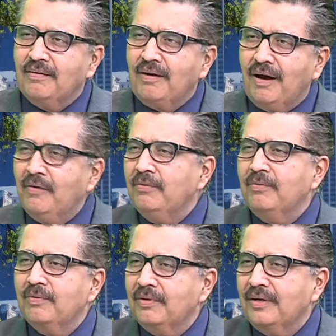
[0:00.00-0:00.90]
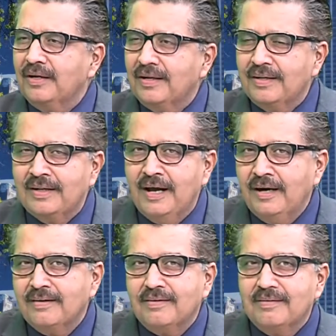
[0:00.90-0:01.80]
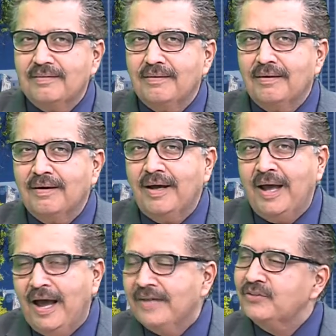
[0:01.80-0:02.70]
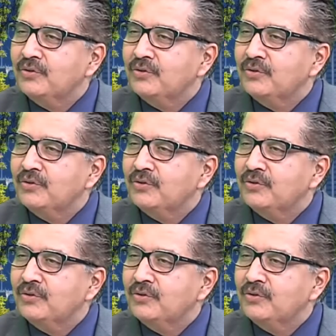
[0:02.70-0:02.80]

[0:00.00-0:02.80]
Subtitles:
How that adds